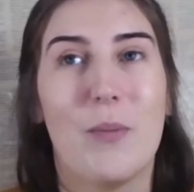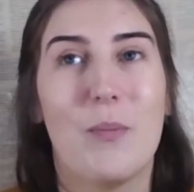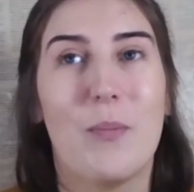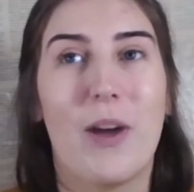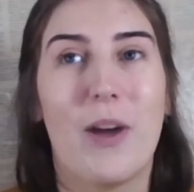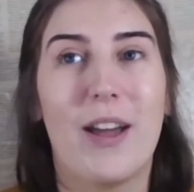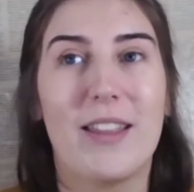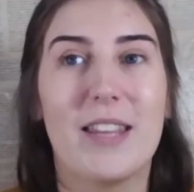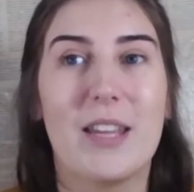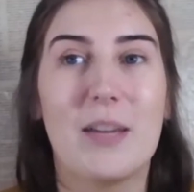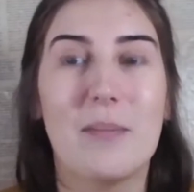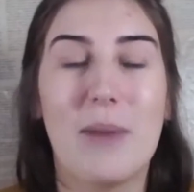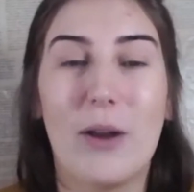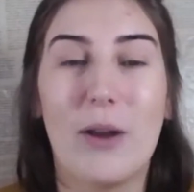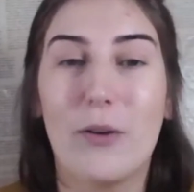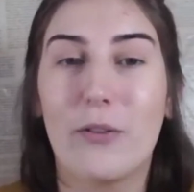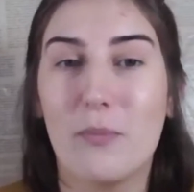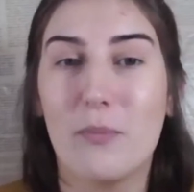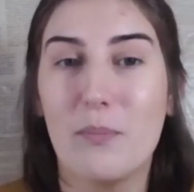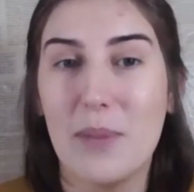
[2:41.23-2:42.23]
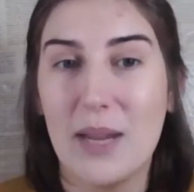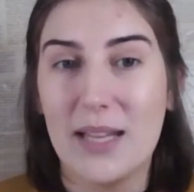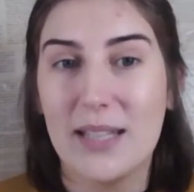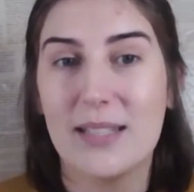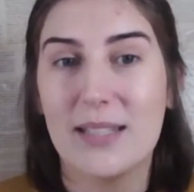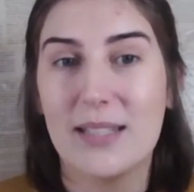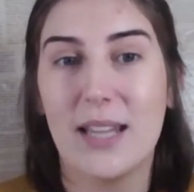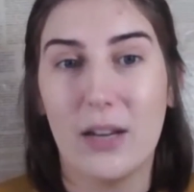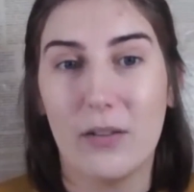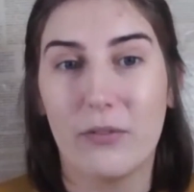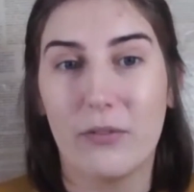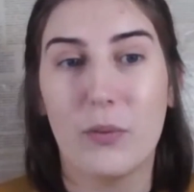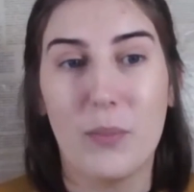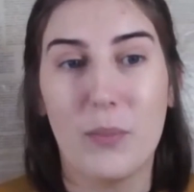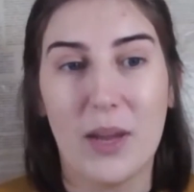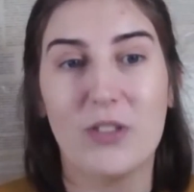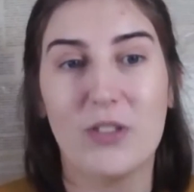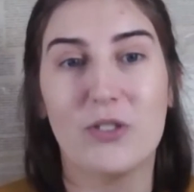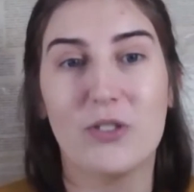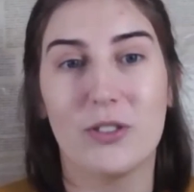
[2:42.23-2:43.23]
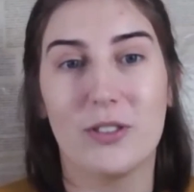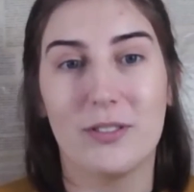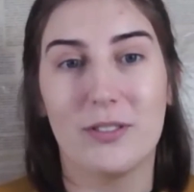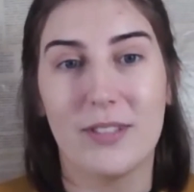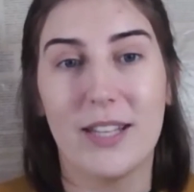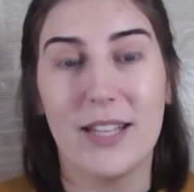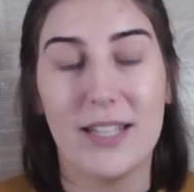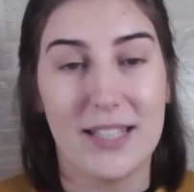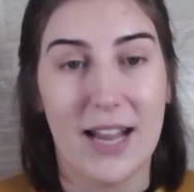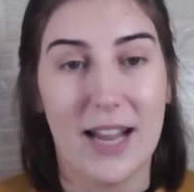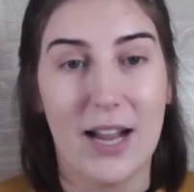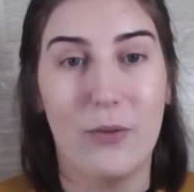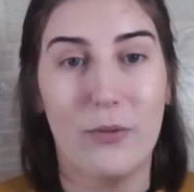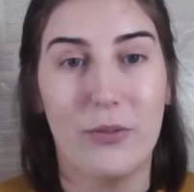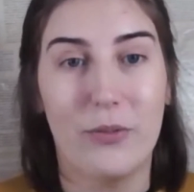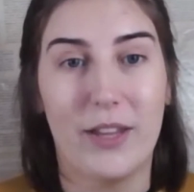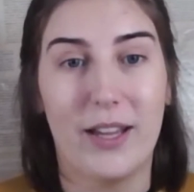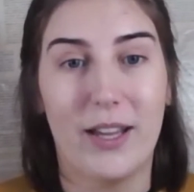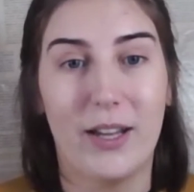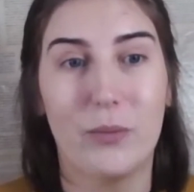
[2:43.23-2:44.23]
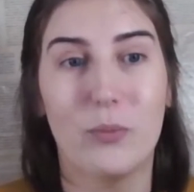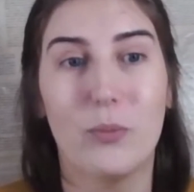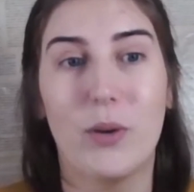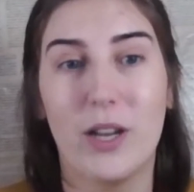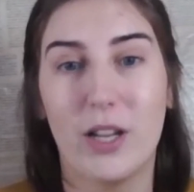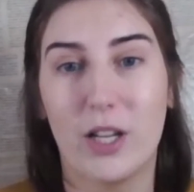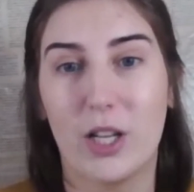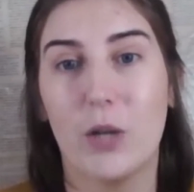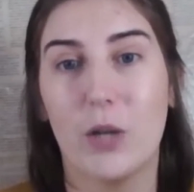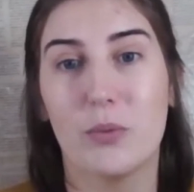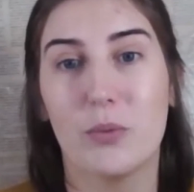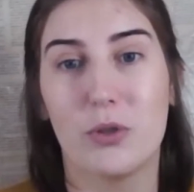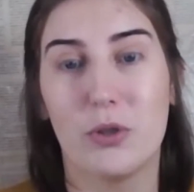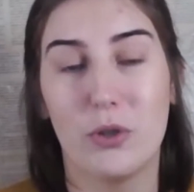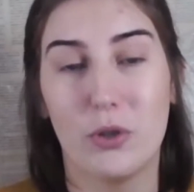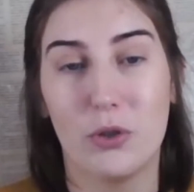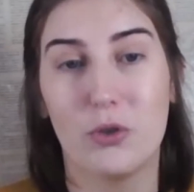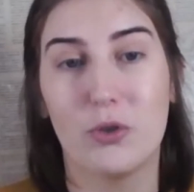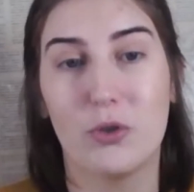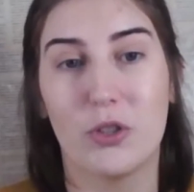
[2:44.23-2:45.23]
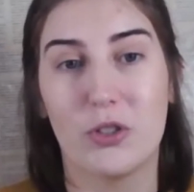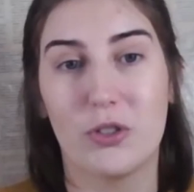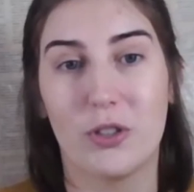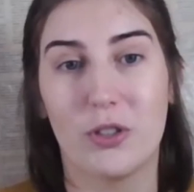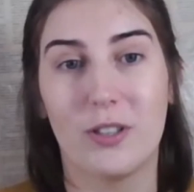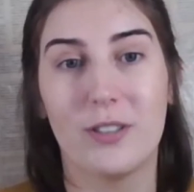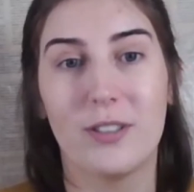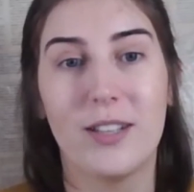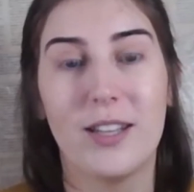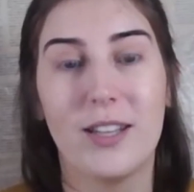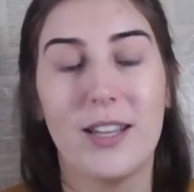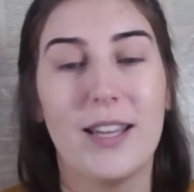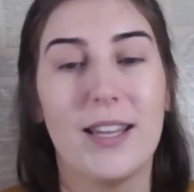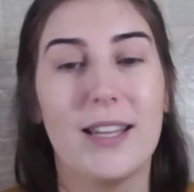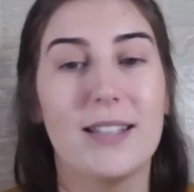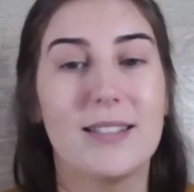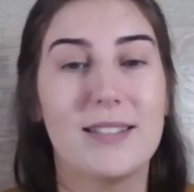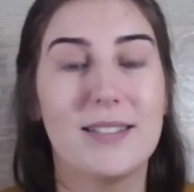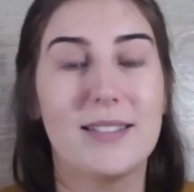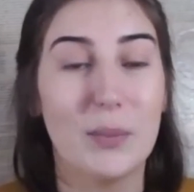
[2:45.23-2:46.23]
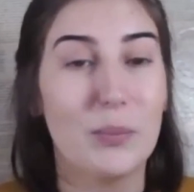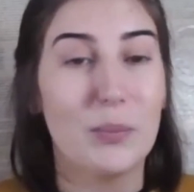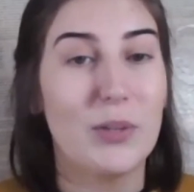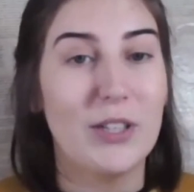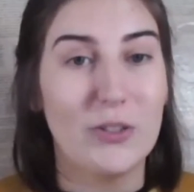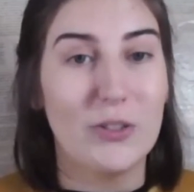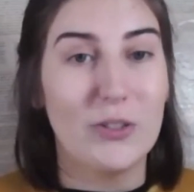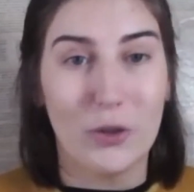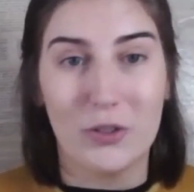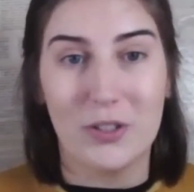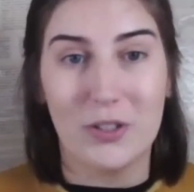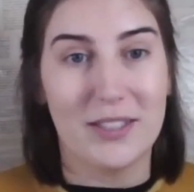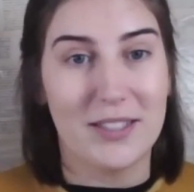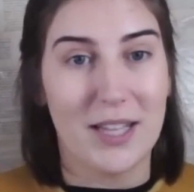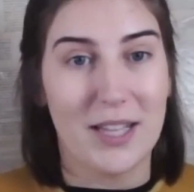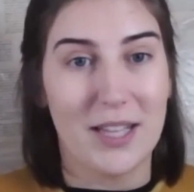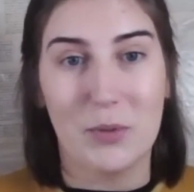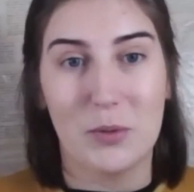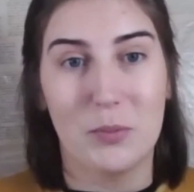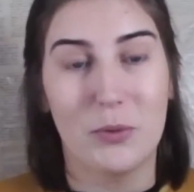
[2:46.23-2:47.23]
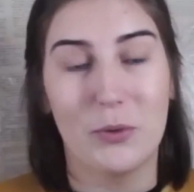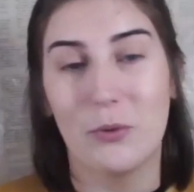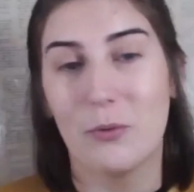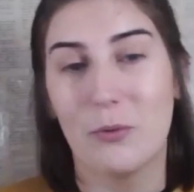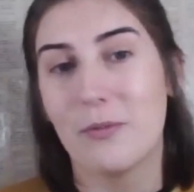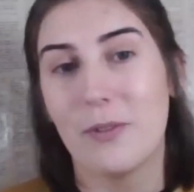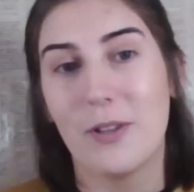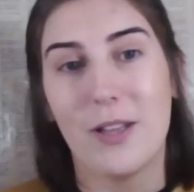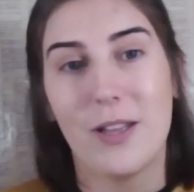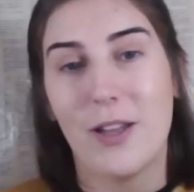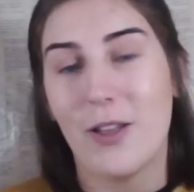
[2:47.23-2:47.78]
by the amount of misinformation that is out there when it comes to nutrition. It's simply not acceptable